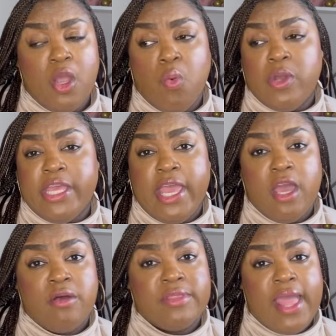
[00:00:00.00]
we
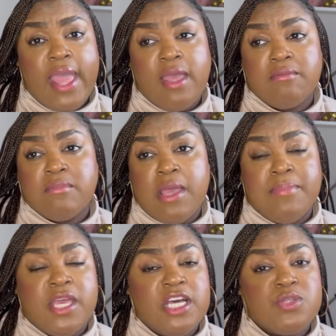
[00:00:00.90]
held that, and
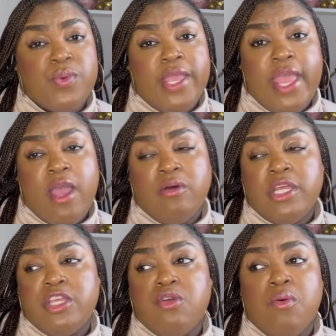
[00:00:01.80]
because we held
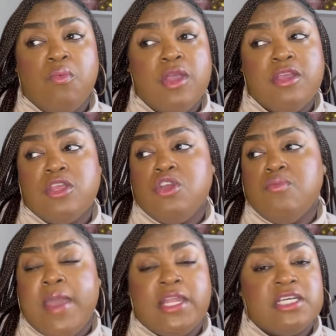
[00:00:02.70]
it, you
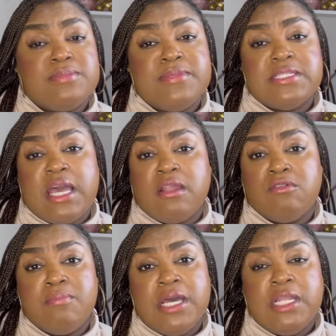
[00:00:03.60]
made us miss out
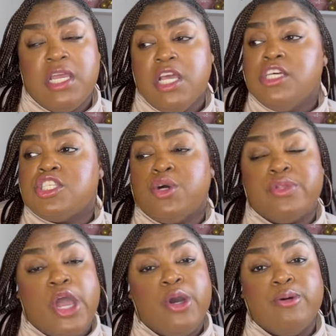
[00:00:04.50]
on money, so
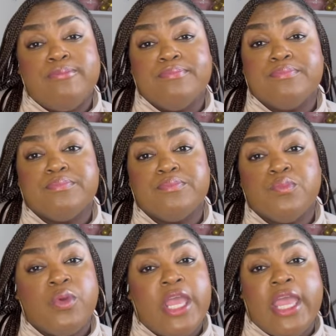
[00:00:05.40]
no,
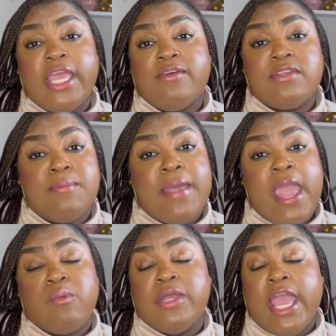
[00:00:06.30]
we ain't giving it
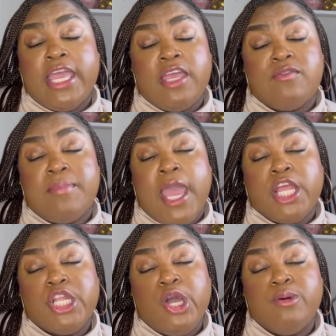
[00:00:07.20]
back. We can't give it
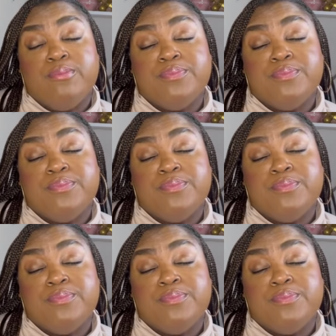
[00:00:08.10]
back, no.